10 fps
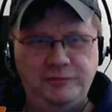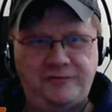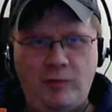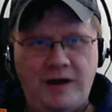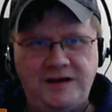would
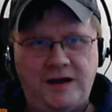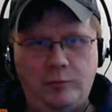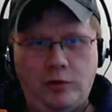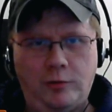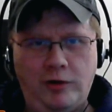just weigh it
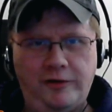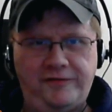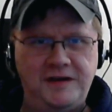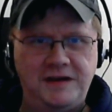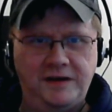down more,
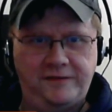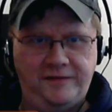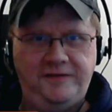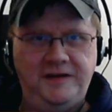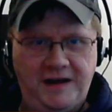whereas the
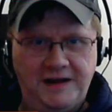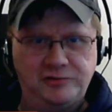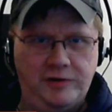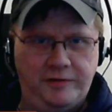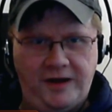existing
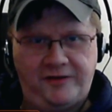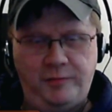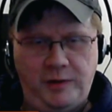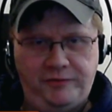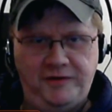Android X
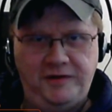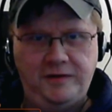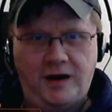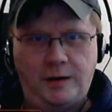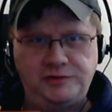B M
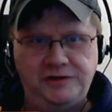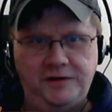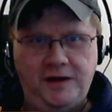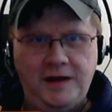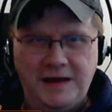C
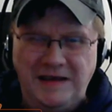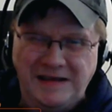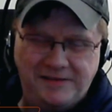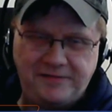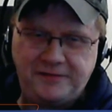option,
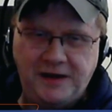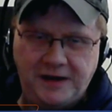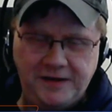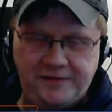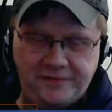it's
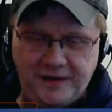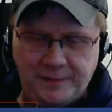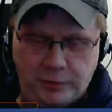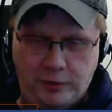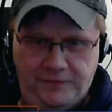got it's
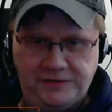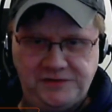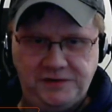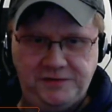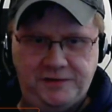not
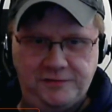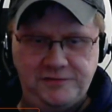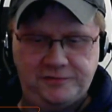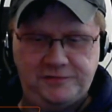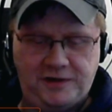perfect. It, you know,
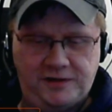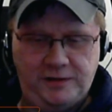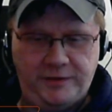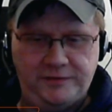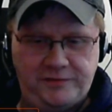you're
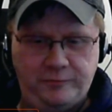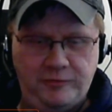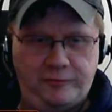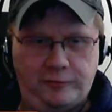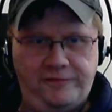talking about some
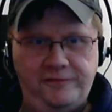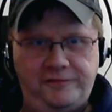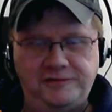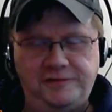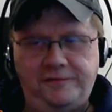resource
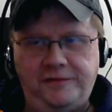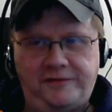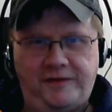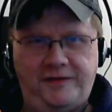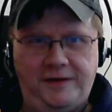usage and
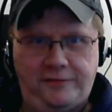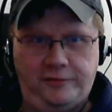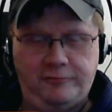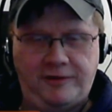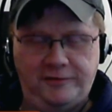things like that, and
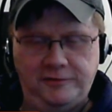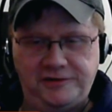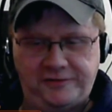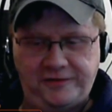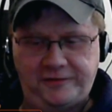certain
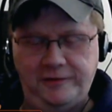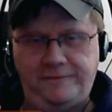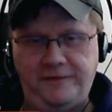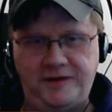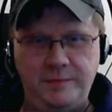resolutions get a
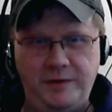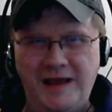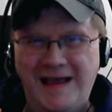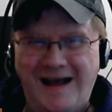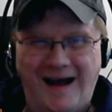little funky,
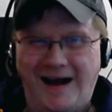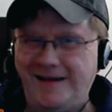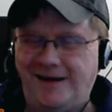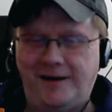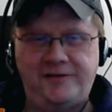but
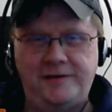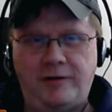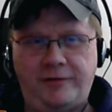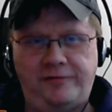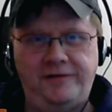I honestly
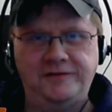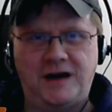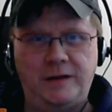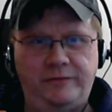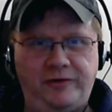would rather see the
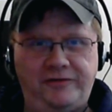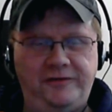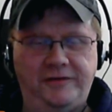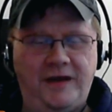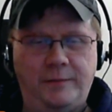time
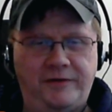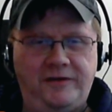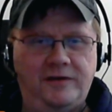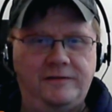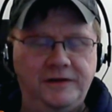invested in that
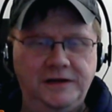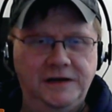myself.